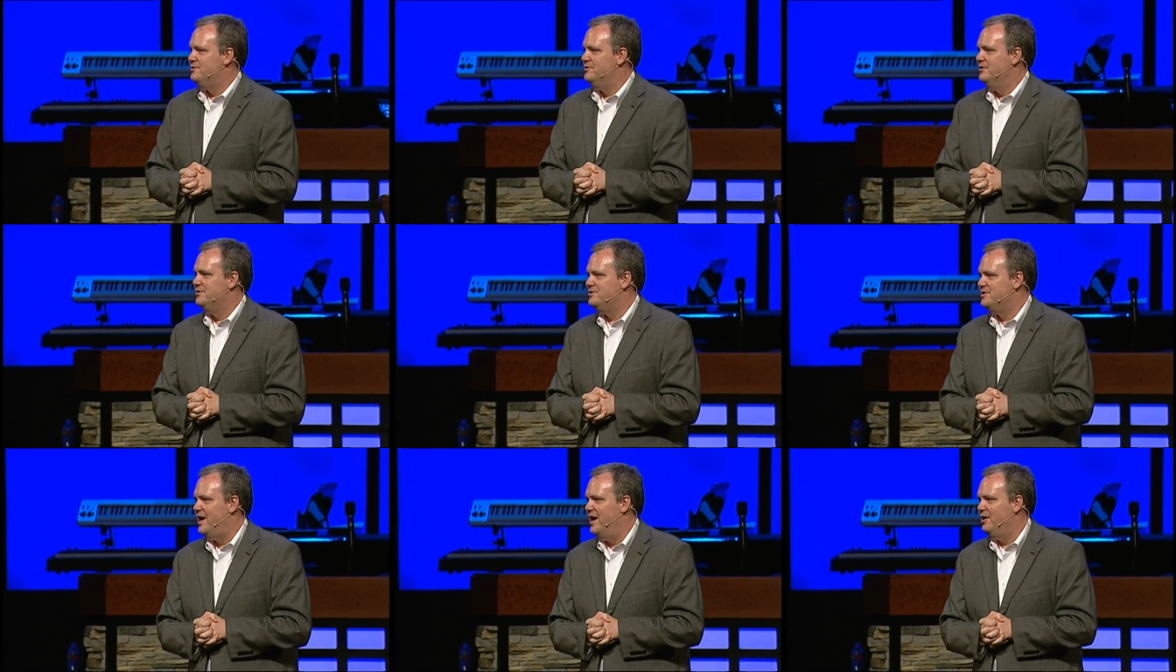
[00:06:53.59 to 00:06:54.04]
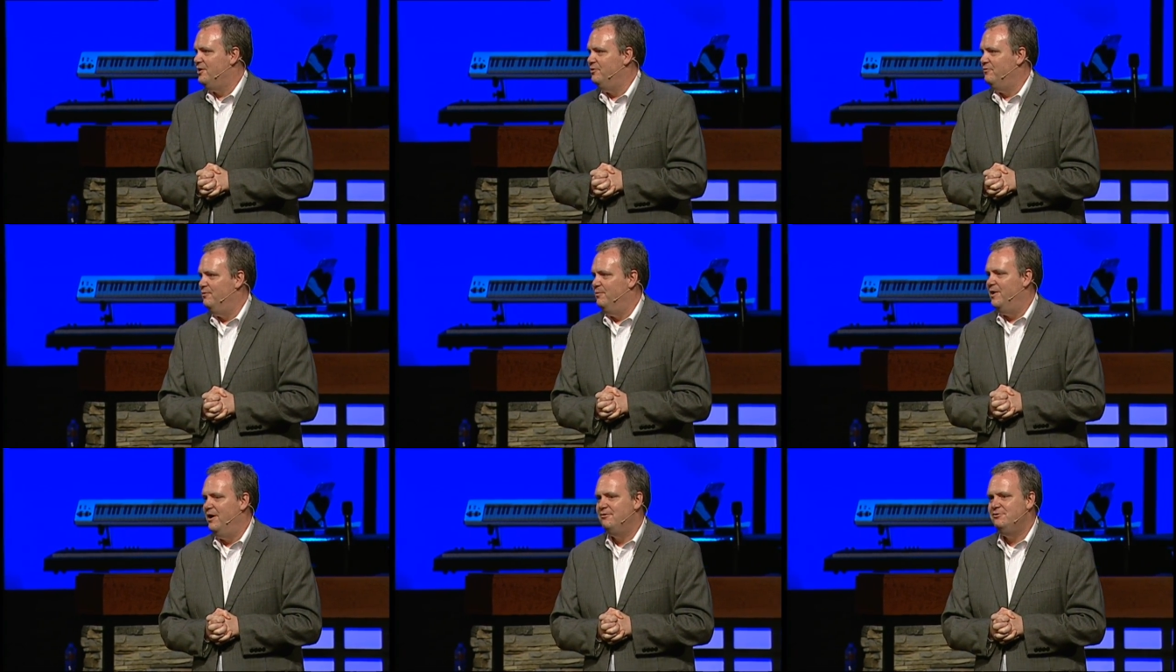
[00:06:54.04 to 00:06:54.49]
the cycle
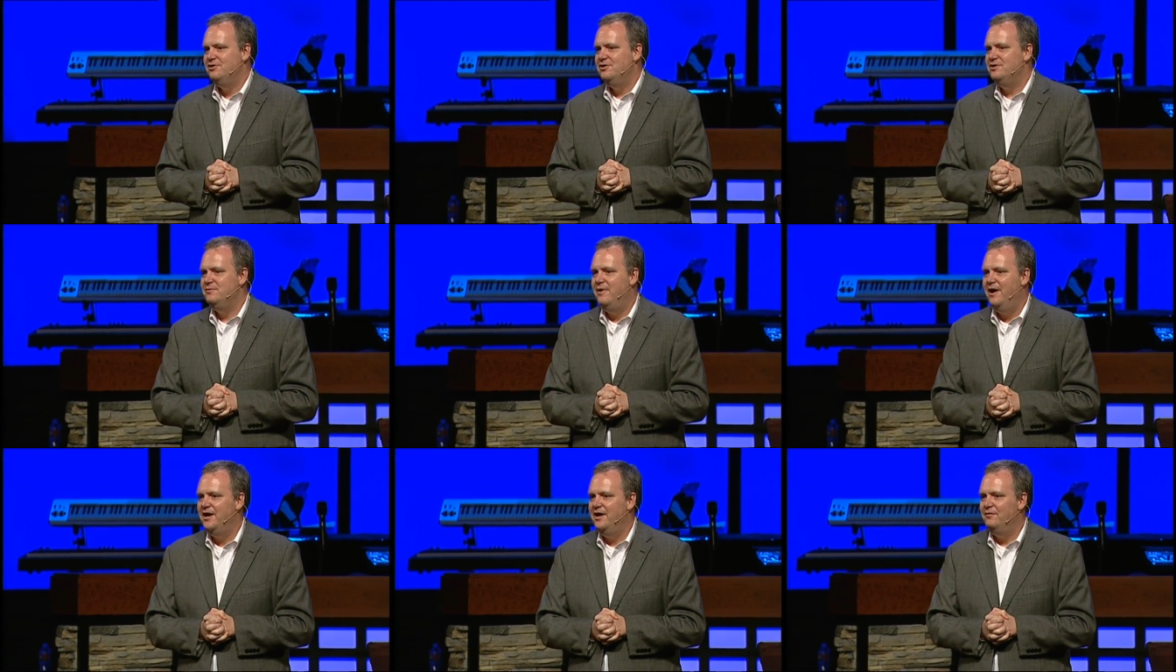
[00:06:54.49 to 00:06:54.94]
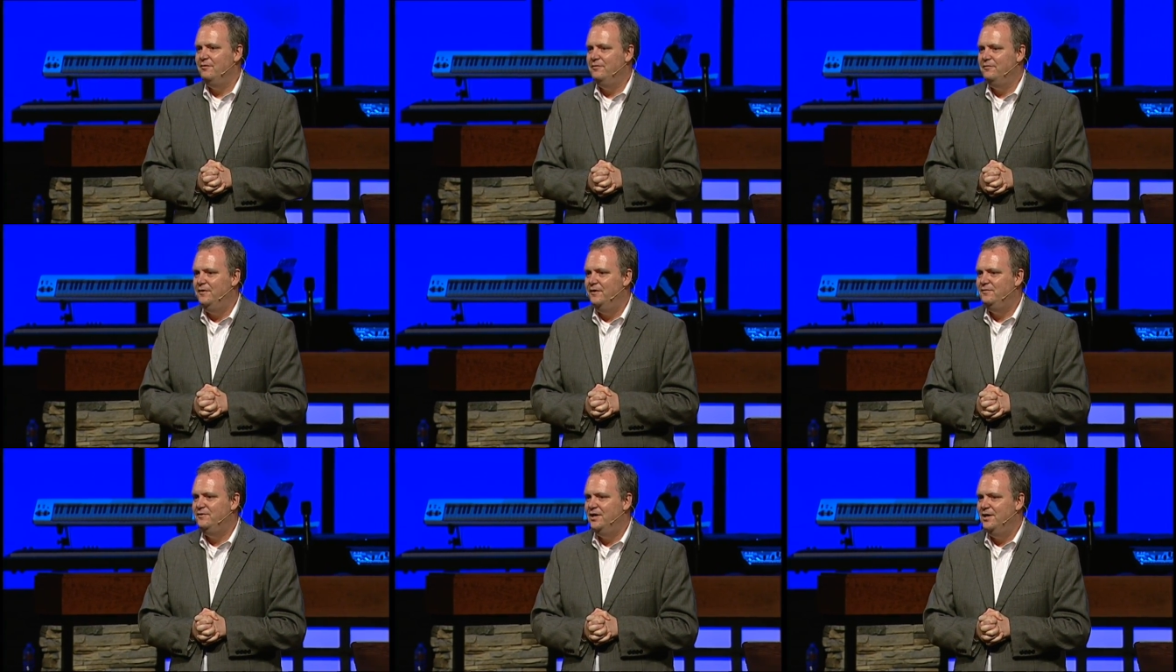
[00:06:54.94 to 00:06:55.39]
of emotions about every
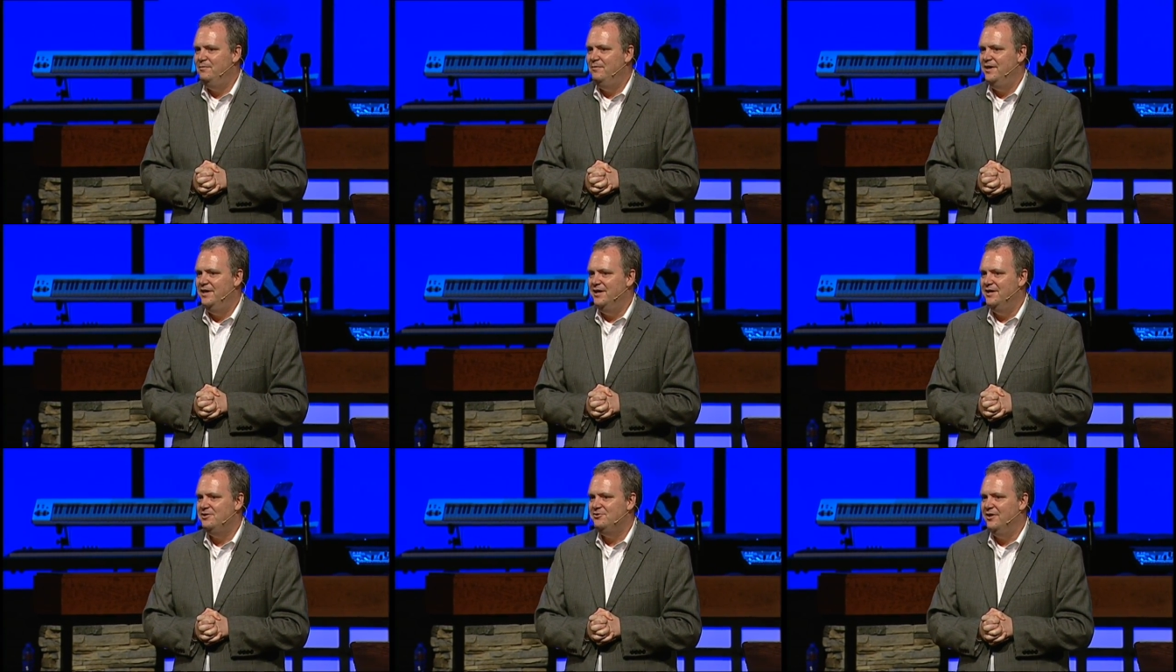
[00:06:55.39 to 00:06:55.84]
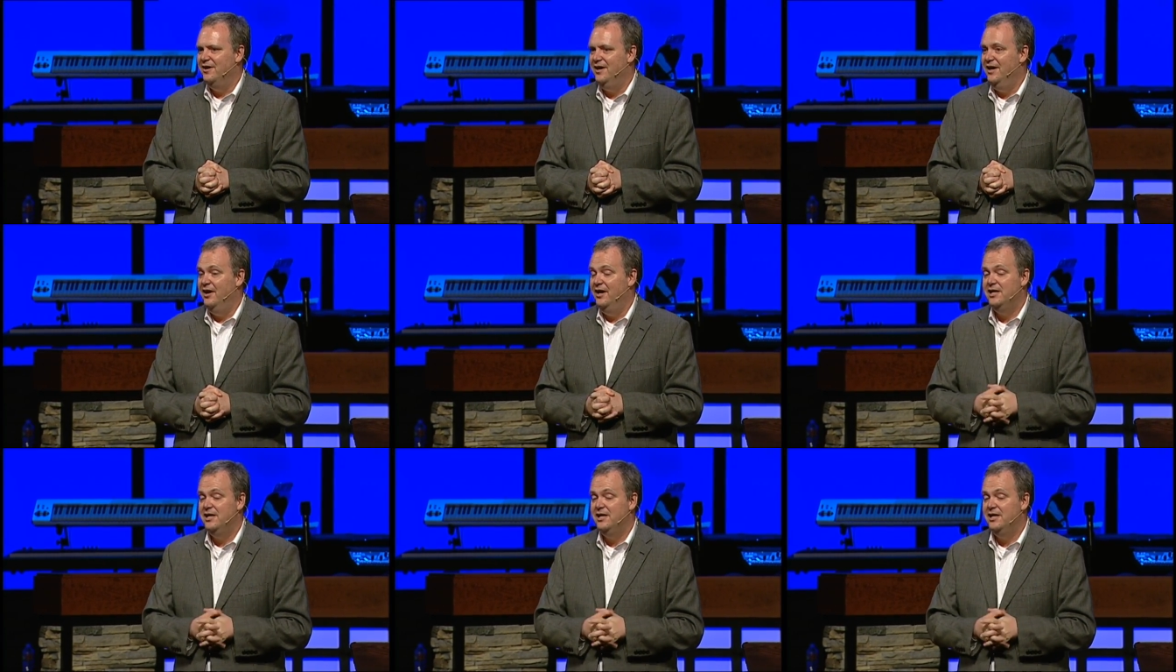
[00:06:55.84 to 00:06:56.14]
15 minutes right now,